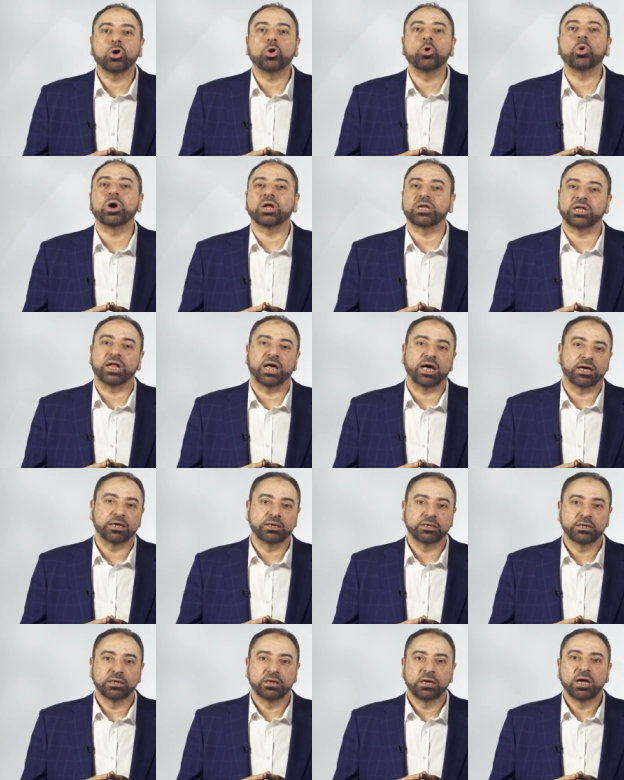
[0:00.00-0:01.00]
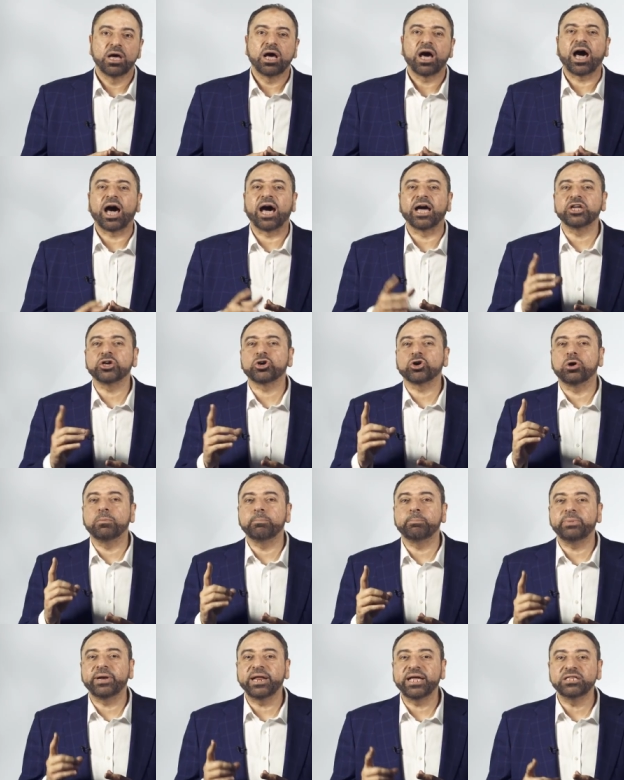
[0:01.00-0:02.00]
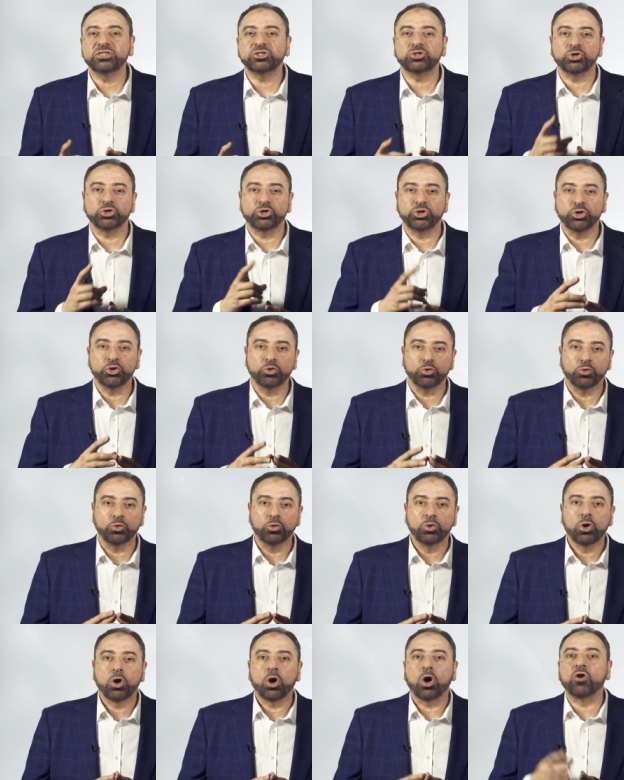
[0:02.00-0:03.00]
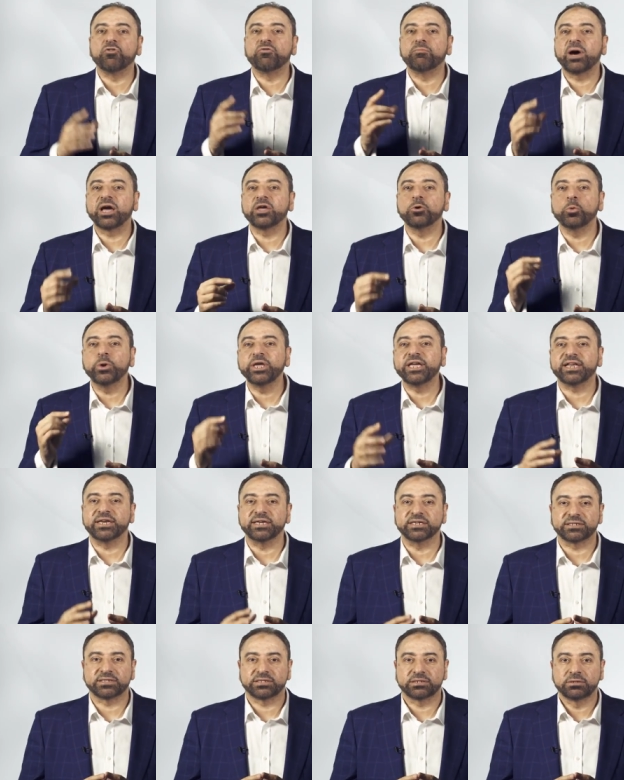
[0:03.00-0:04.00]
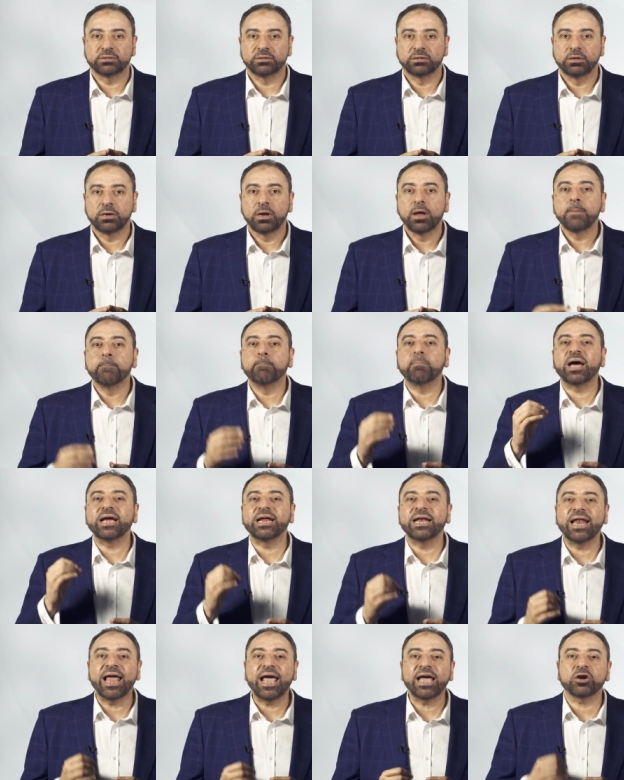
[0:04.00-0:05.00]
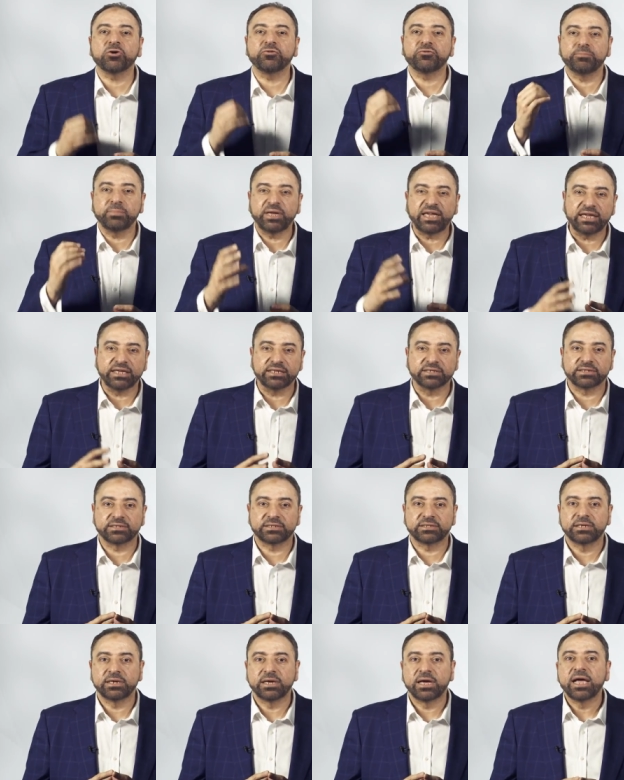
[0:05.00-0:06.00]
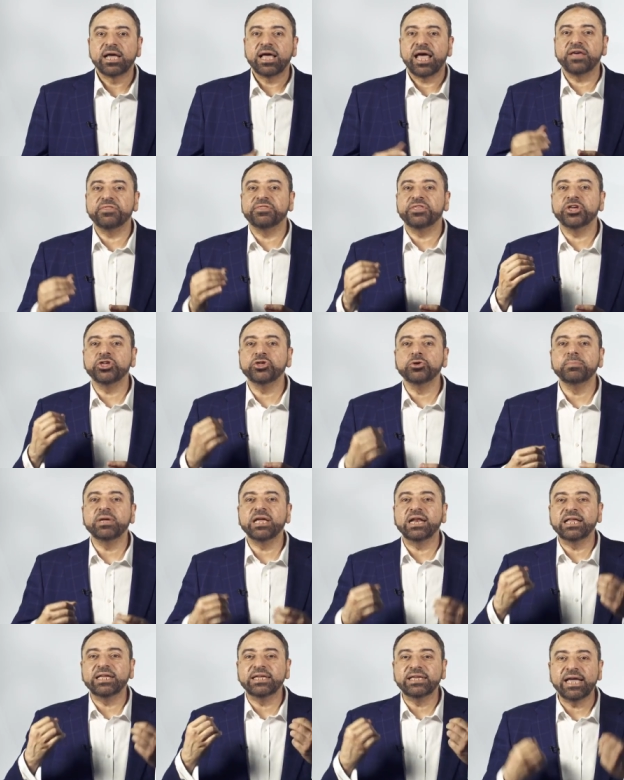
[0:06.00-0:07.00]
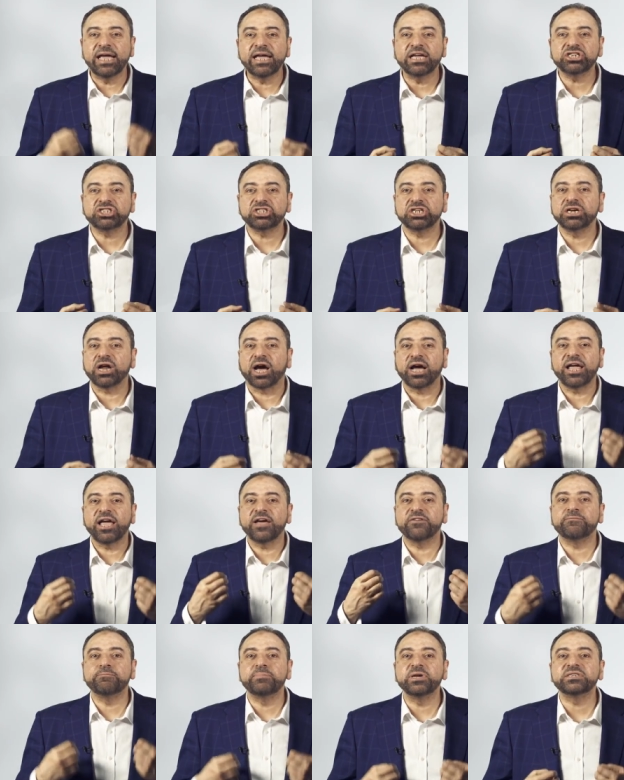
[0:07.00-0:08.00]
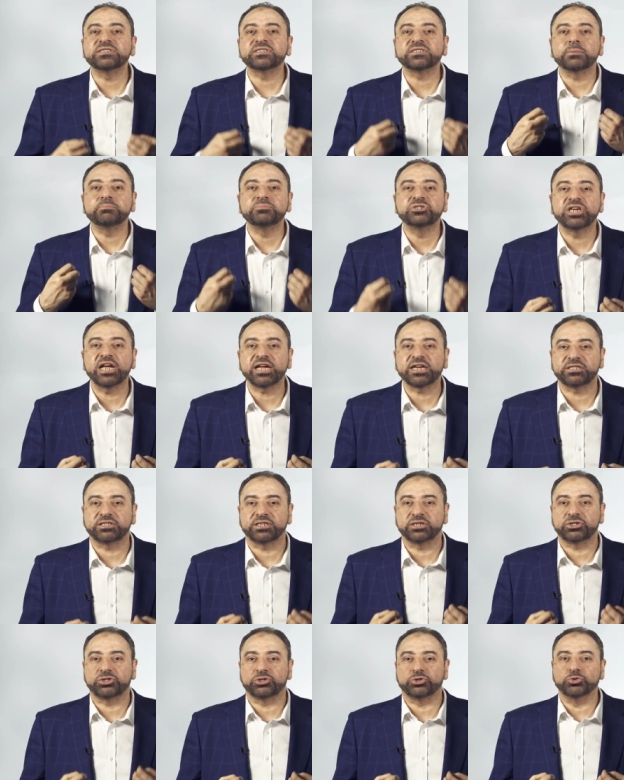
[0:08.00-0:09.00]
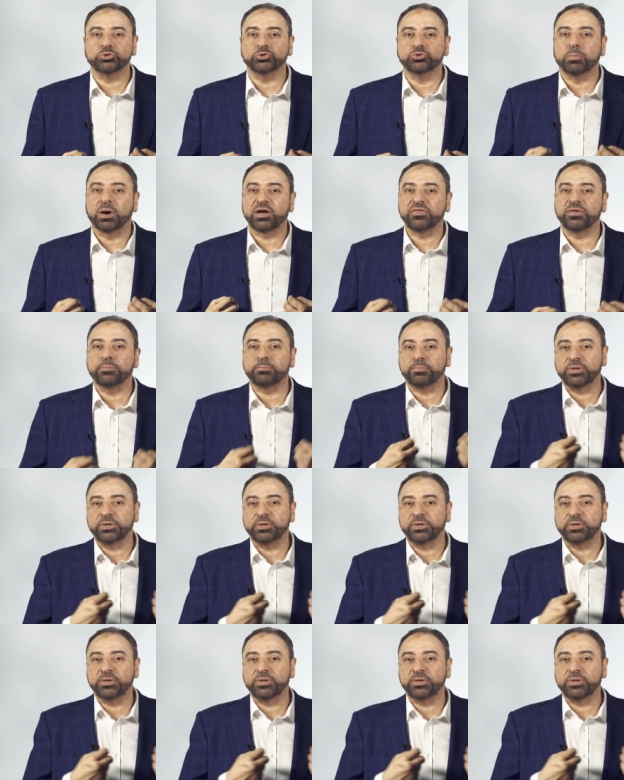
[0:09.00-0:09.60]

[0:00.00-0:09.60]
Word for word: O Allah, I complain to you of my weakness, my lack of means, and the humiliation I have been subjected to by the